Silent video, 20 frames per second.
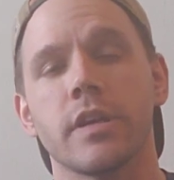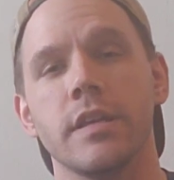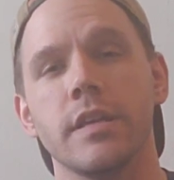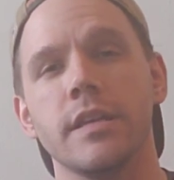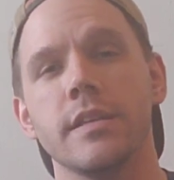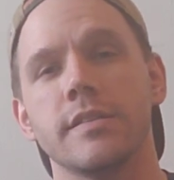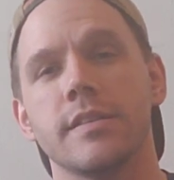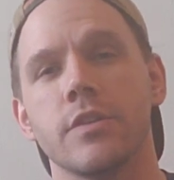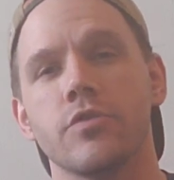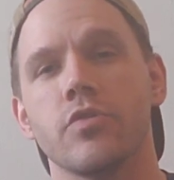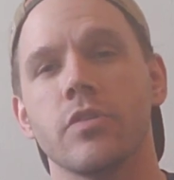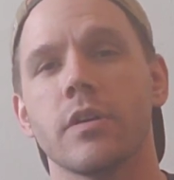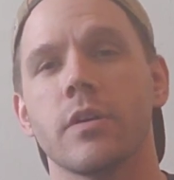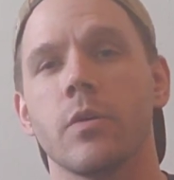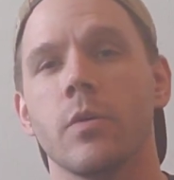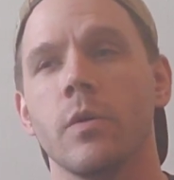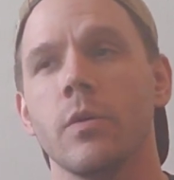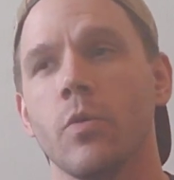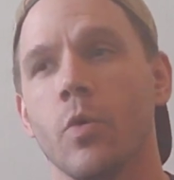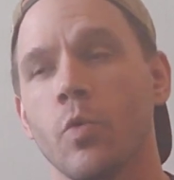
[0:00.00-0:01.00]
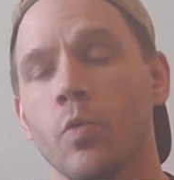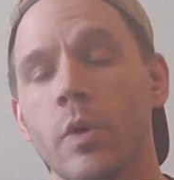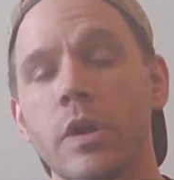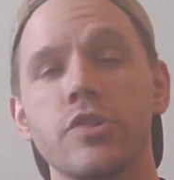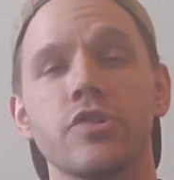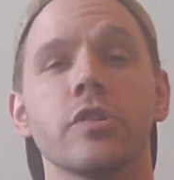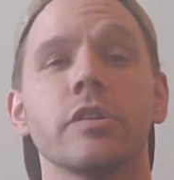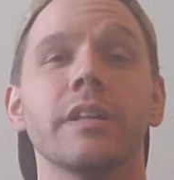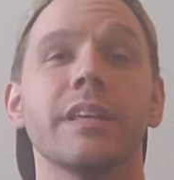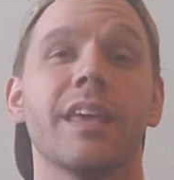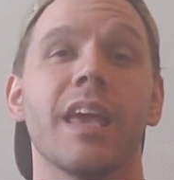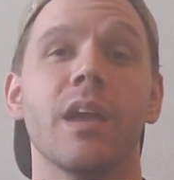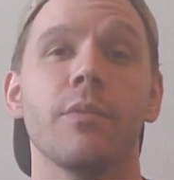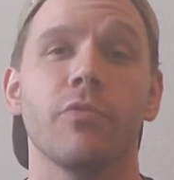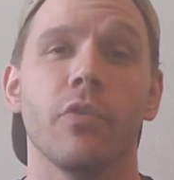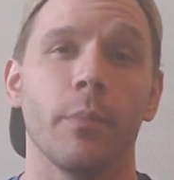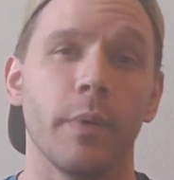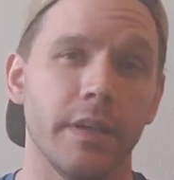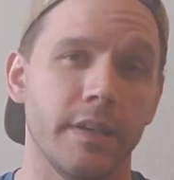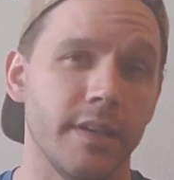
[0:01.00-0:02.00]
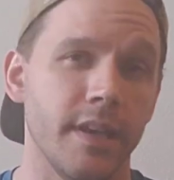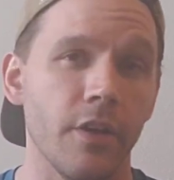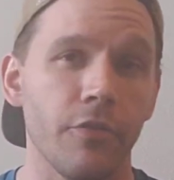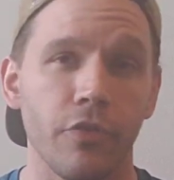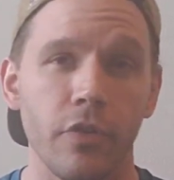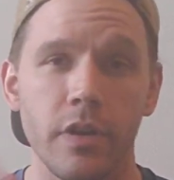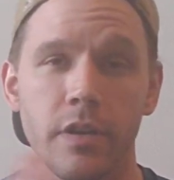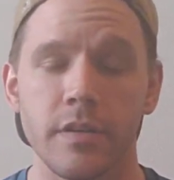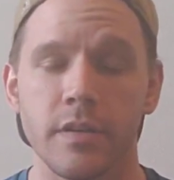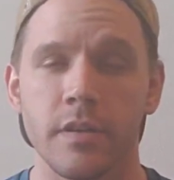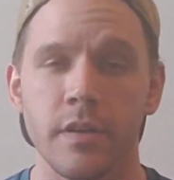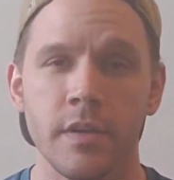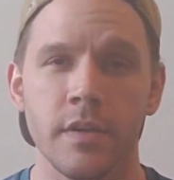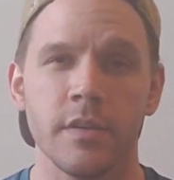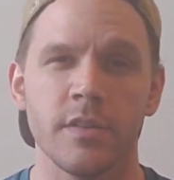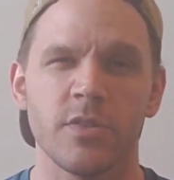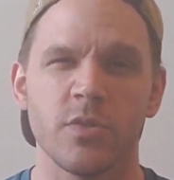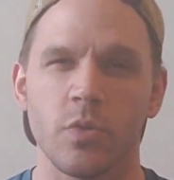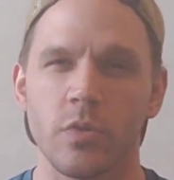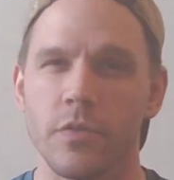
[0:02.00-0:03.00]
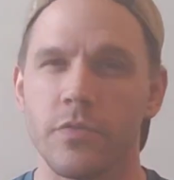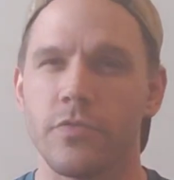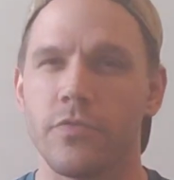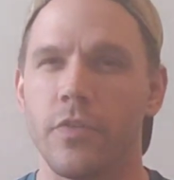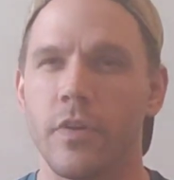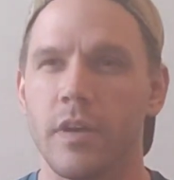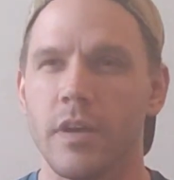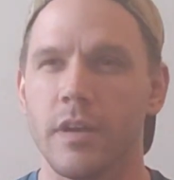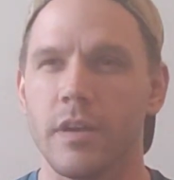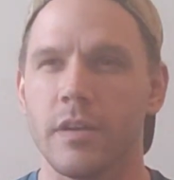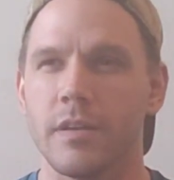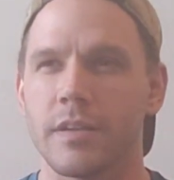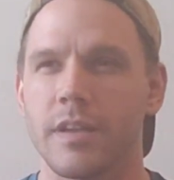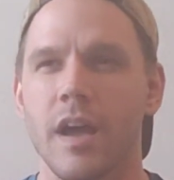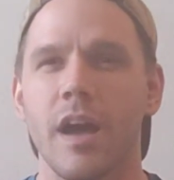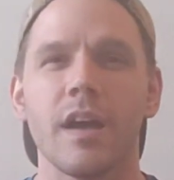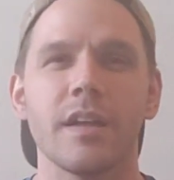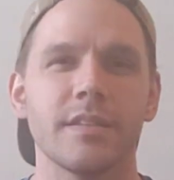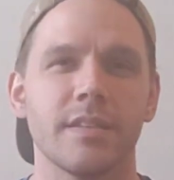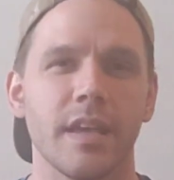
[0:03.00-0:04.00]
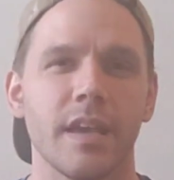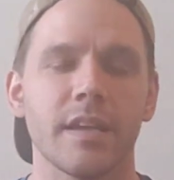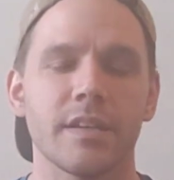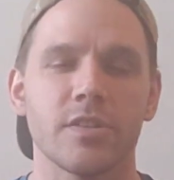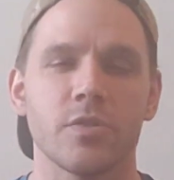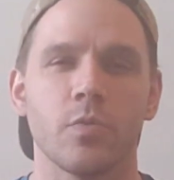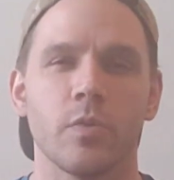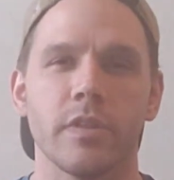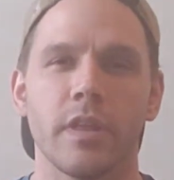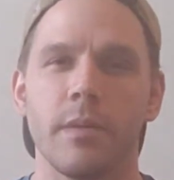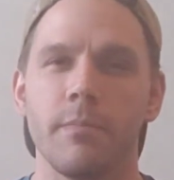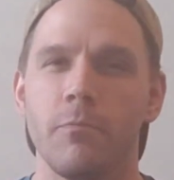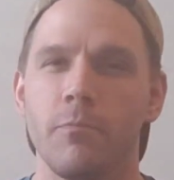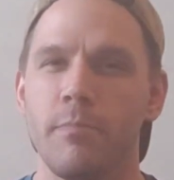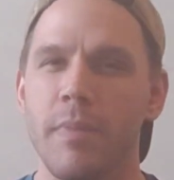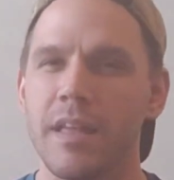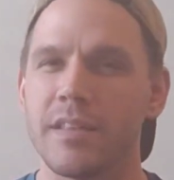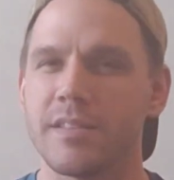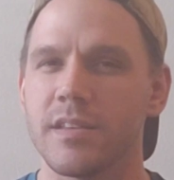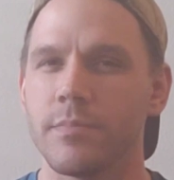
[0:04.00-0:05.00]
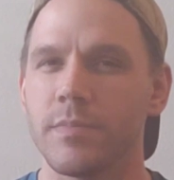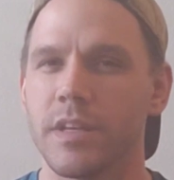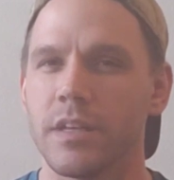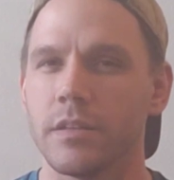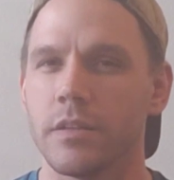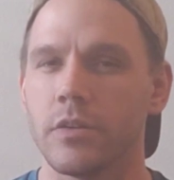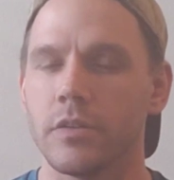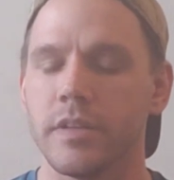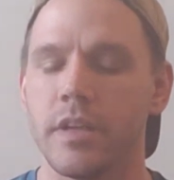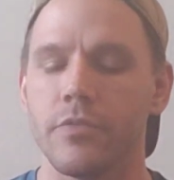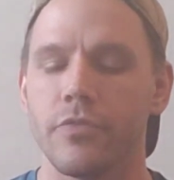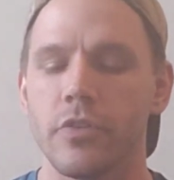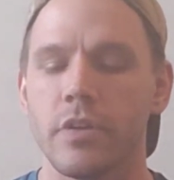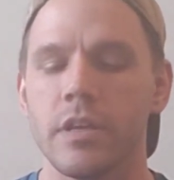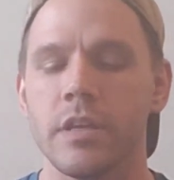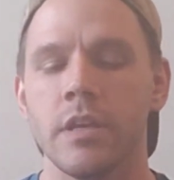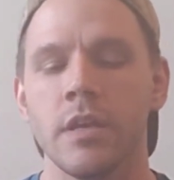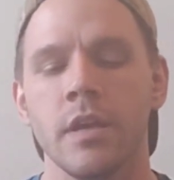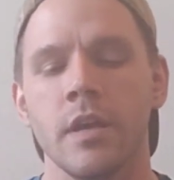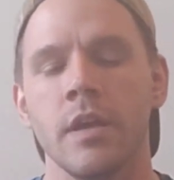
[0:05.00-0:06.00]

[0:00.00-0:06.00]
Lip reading: and eccentric originally came from a different sort of context where they meant something a little different,